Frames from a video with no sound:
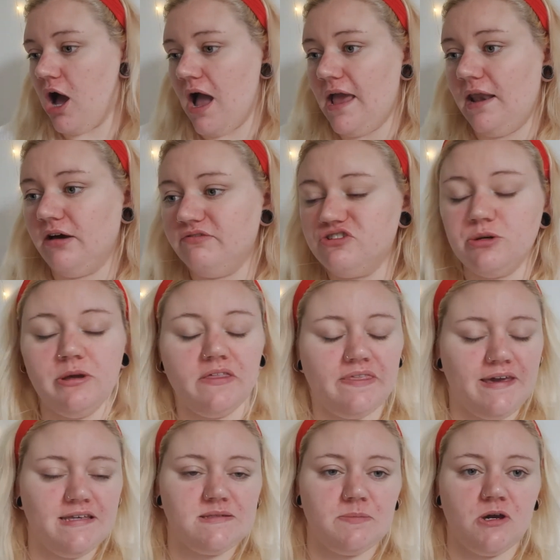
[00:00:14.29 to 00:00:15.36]
I love doing
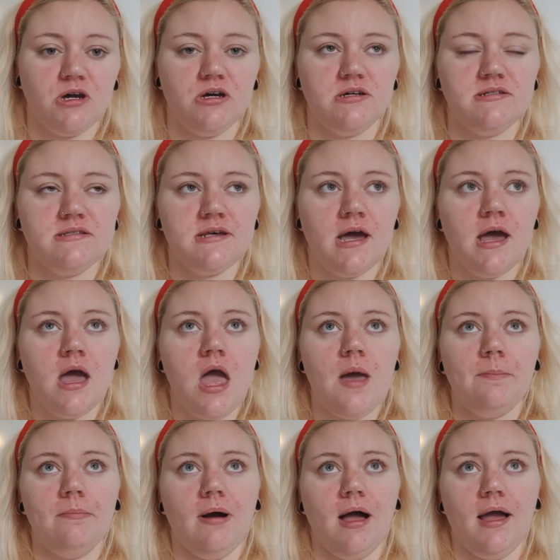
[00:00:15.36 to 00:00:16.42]
these because
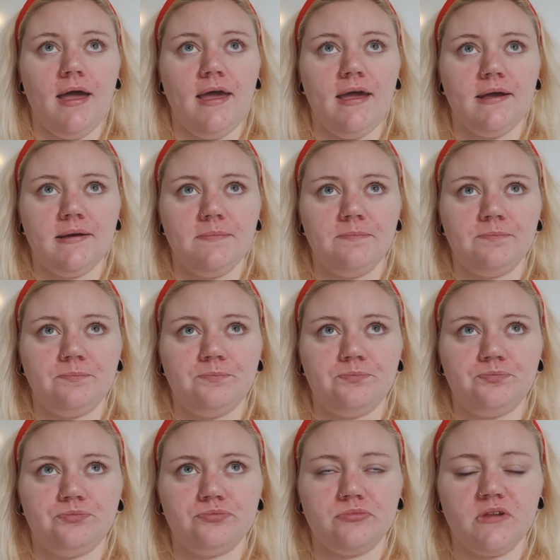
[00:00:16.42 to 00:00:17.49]
my
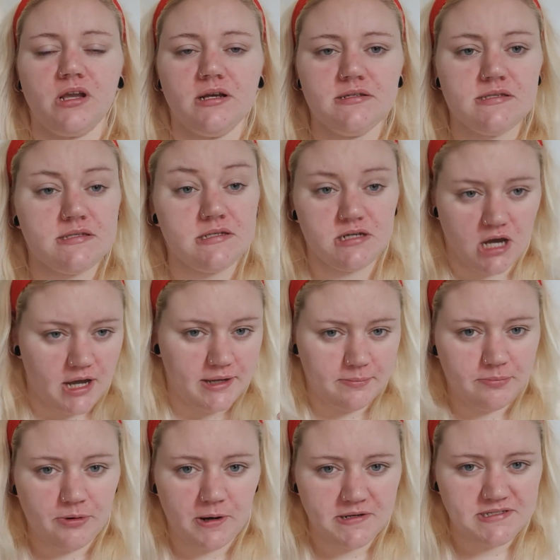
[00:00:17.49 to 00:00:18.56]

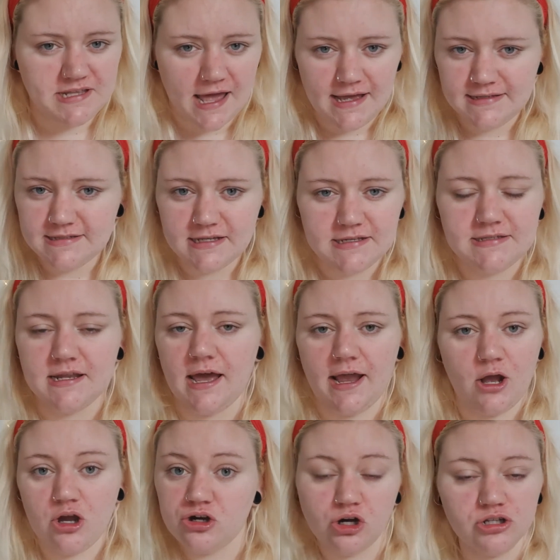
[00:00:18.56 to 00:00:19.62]
starting process is
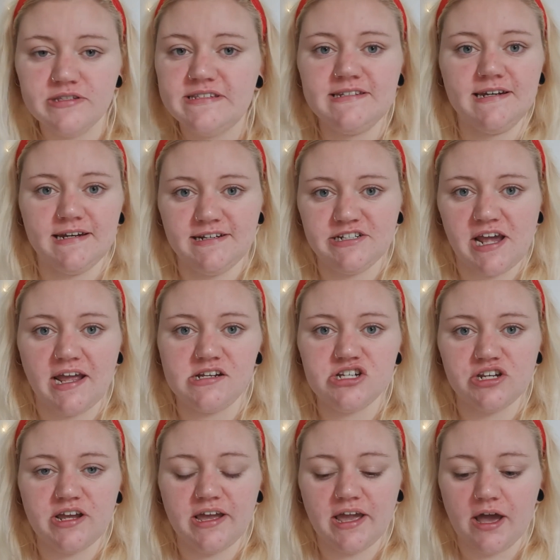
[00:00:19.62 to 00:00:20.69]
like constantly
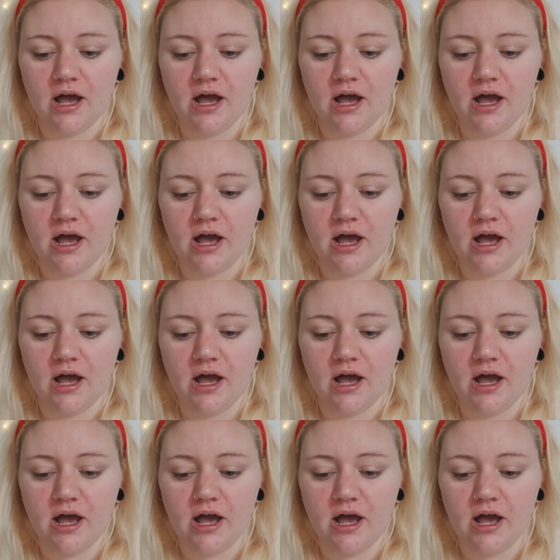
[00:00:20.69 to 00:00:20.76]
changing.